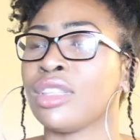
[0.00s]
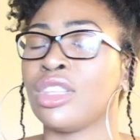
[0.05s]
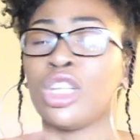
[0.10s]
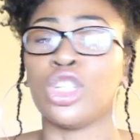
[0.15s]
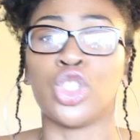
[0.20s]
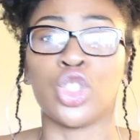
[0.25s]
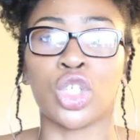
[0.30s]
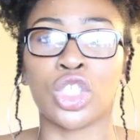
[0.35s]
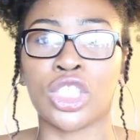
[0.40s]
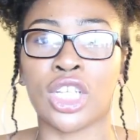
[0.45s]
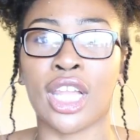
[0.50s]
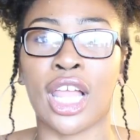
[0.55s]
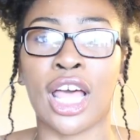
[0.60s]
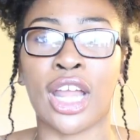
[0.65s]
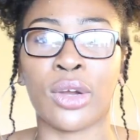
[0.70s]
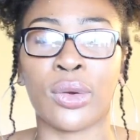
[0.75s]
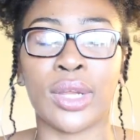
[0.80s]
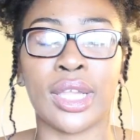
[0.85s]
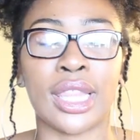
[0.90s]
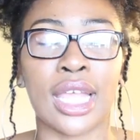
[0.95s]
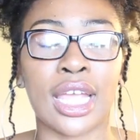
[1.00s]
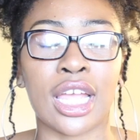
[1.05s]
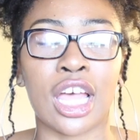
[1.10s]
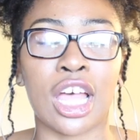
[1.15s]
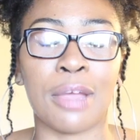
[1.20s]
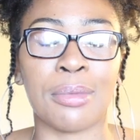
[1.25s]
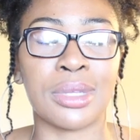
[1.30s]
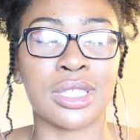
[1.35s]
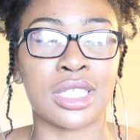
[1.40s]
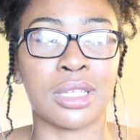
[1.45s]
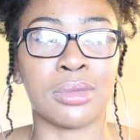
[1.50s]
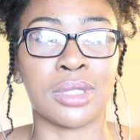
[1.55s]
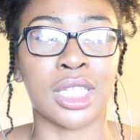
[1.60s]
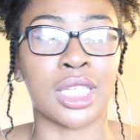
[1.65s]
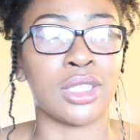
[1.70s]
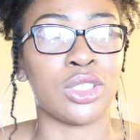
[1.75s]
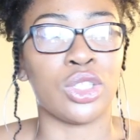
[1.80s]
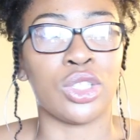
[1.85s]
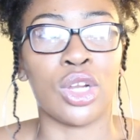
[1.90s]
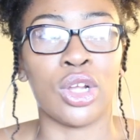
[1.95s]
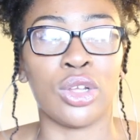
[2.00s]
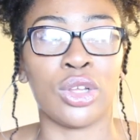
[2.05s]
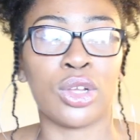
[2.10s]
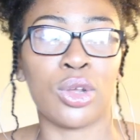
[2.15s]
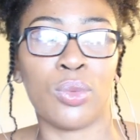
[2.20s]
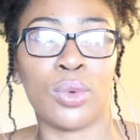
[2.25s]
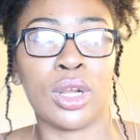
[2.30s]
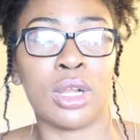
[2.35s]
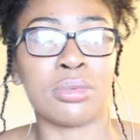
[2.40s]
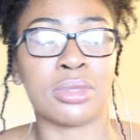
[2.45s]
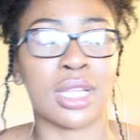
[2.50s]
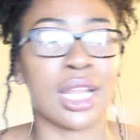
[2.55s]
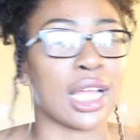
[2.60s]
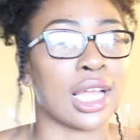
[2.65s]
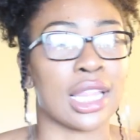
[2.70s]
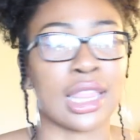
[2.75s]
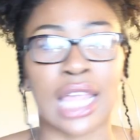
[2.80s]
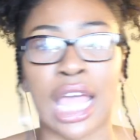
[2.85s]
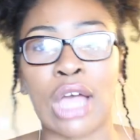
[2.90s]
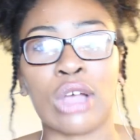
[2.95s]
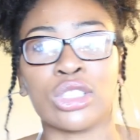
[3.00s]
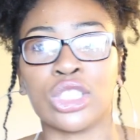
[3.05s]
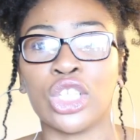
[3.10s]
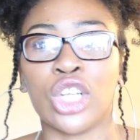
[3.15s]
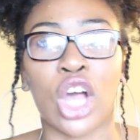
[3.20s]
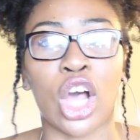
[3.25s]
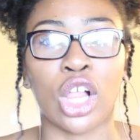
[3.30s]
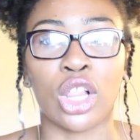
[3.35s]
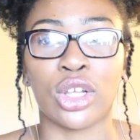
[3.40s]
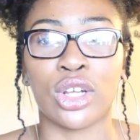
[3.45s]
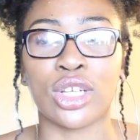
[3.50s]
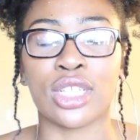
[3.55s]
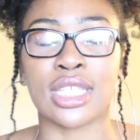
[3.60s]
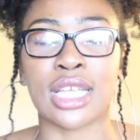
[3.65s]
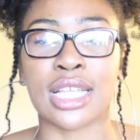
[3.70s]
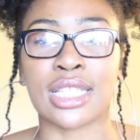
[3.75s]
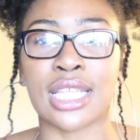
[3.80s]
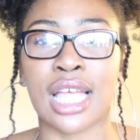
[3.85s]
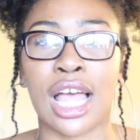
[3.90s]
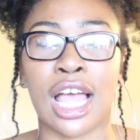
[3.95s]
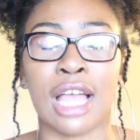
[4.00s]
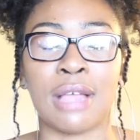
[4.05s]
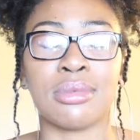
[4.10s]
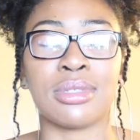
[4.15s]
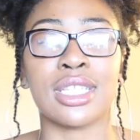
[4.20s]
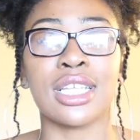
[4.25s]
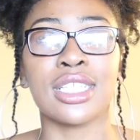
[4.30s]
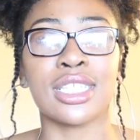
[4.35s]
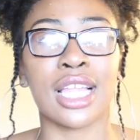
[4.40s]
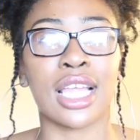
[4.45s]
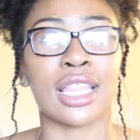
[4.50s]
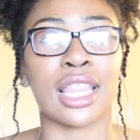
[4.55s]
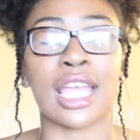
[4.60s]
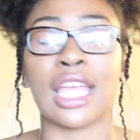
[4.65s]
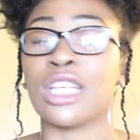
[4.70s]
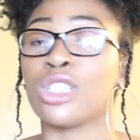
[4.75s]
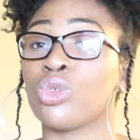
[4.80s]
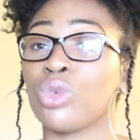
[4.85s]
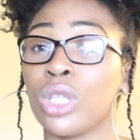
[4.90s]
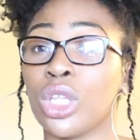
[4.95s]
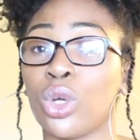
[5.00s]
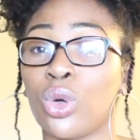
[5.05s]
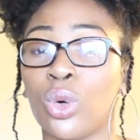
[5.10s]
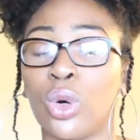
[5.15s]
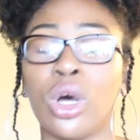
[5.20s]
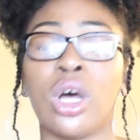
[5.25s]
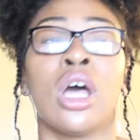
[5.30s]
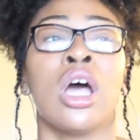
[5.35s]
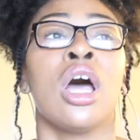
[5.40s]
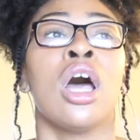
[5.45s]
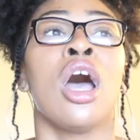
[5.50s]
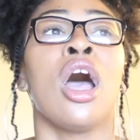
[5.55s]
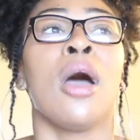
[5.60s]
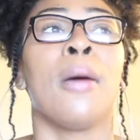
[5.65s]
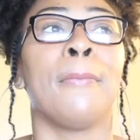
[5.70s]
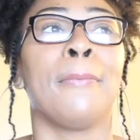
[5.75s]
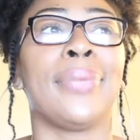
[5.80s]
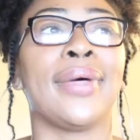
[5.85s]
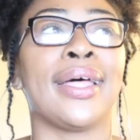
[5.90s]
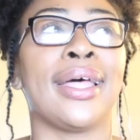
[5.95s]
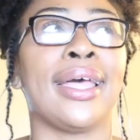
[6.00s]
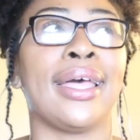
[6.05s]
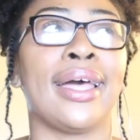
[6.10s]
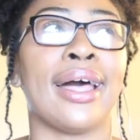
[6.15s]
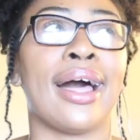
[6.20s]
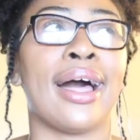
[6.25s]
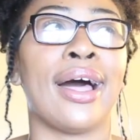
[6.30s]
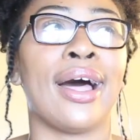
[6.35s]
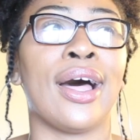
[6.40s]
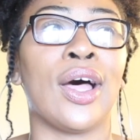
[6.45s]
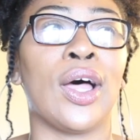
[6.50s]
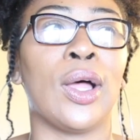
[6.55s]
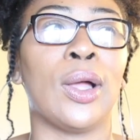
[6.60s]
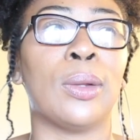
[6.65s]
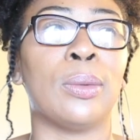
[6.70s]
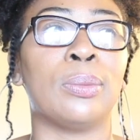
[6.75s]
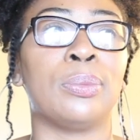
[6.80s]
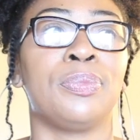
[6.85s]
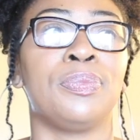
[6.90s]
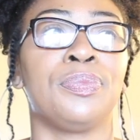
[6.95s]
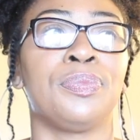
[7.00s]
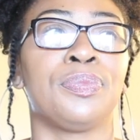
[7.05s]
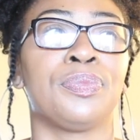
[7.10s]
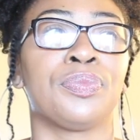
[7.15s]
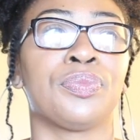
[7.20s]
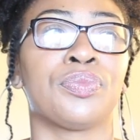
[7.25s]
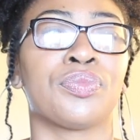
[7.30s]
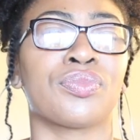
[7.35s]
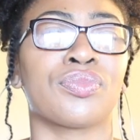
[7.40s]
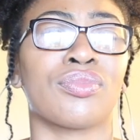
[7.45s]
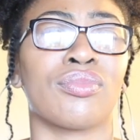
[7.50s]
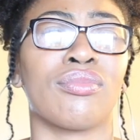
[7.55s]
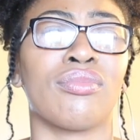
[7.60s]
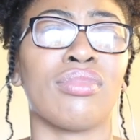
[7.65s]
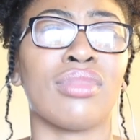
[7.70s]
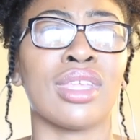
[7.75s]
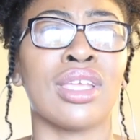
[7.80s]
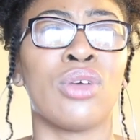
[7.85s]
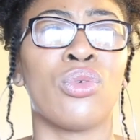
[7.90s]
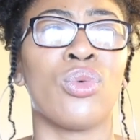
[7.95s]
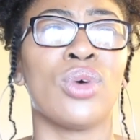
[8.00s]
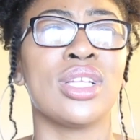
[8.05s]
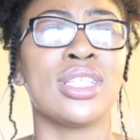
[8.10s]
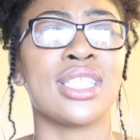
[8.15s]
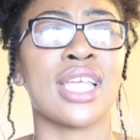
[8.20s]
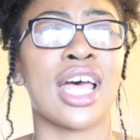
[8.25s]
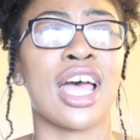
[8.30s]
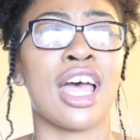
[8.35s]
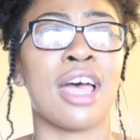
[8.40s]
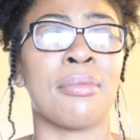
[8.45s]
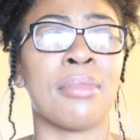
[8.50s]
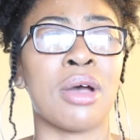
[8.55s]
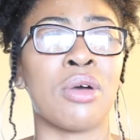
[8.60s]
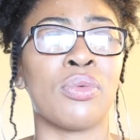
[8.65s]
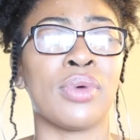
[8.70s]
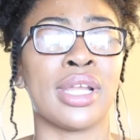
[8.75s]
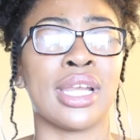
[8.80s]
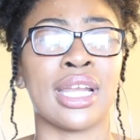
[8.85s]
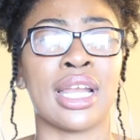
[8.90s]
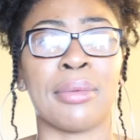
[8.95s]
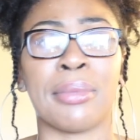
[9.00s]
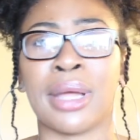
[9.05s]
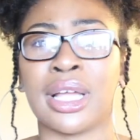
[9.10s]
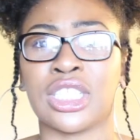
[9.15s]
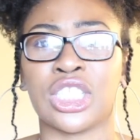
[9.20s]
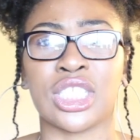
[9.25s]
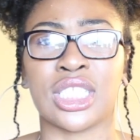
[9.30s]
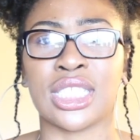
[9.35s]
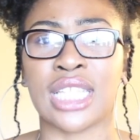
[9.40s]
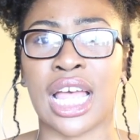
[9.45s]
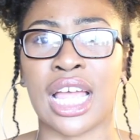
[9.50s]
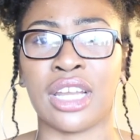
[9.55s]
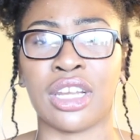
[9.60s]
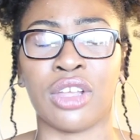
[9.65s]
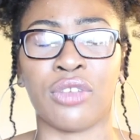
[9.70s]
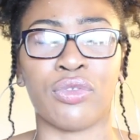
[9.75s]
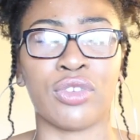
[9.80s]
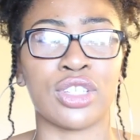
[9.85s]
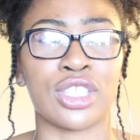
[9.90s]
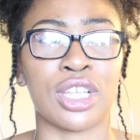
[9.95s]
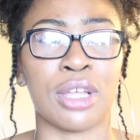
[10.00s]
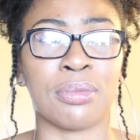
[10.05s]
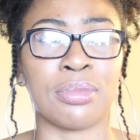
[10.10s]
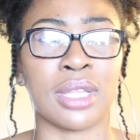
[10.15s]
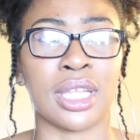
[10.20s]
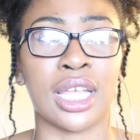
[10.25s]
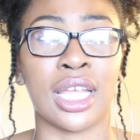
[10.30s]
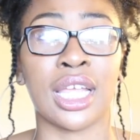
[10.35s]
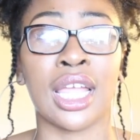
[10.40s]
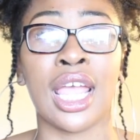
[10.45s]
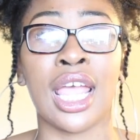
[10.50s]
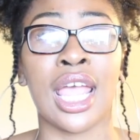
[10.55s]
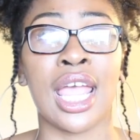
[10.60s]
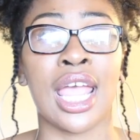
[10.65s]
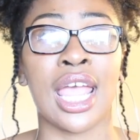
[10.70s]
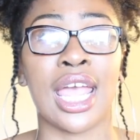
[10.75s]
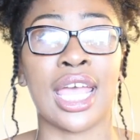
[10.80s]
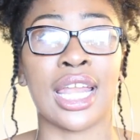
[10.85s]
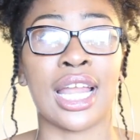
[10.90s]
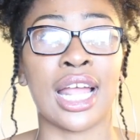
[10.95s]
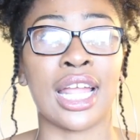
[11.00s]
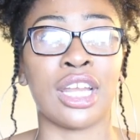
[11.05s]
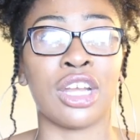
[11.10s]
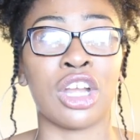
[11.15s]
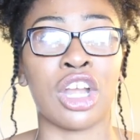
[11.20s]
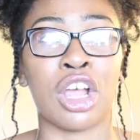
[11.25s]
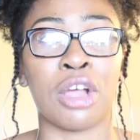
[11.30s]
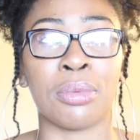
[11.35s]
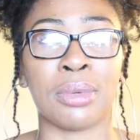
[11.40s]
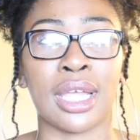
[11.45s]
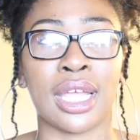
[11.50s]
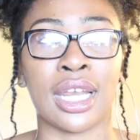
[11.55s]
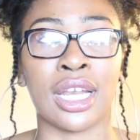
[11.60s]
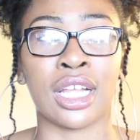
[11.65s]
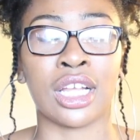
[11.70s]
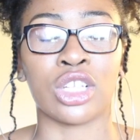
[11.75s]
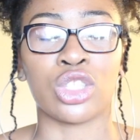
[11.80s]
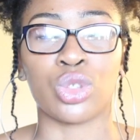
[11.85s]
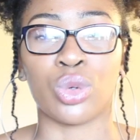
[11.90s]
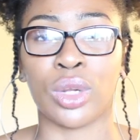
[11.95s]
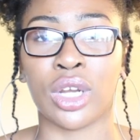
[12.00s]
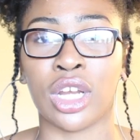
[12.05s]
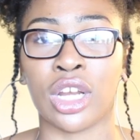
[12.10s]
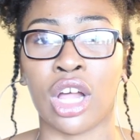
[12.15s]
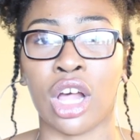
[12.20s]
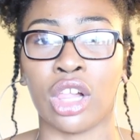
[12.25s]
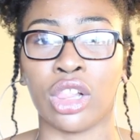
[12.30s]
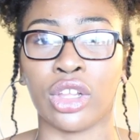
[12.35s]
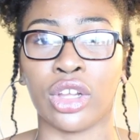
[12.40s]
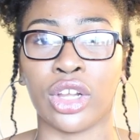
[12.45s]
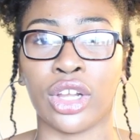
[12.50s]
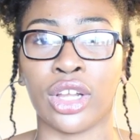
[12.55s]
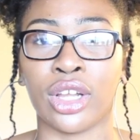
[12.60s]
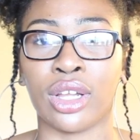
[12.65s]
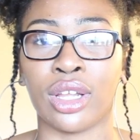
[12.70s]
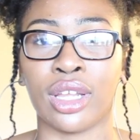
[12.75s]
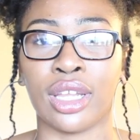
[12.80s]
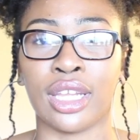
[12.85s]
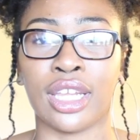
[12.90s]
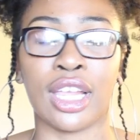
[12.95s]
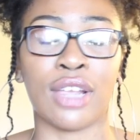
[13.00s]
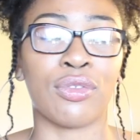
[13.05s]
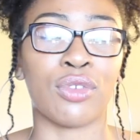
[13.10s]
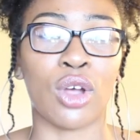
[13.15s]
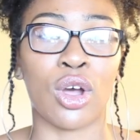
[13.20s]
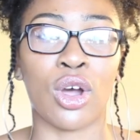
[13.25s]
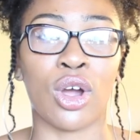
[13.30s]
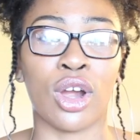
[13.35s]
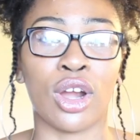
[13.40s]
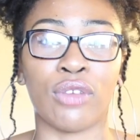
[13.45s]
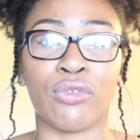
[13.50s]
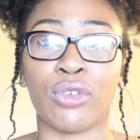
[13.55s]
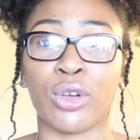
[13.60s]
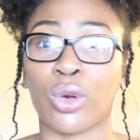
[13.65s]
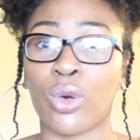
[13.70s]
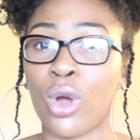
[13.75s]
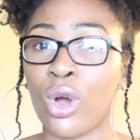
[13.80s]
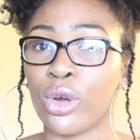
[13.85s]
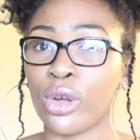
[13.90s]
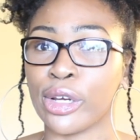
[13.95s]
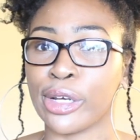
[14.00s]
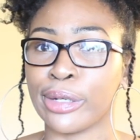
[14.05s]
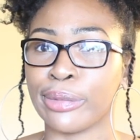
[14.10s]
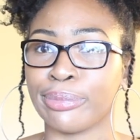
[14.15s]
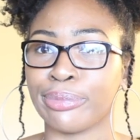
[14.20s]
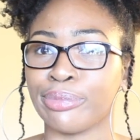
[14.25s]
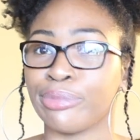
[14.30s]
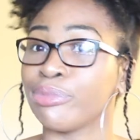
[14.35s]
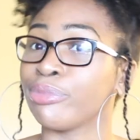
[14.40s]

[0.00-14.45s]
the Georgia lottery, they come and sometimes you know you can win up to like a thousand dollars at times, things like that. It's really cool, but um, one time I went and I just signed up for something, and I ended up getting a twenty dollar gift card for Kroger.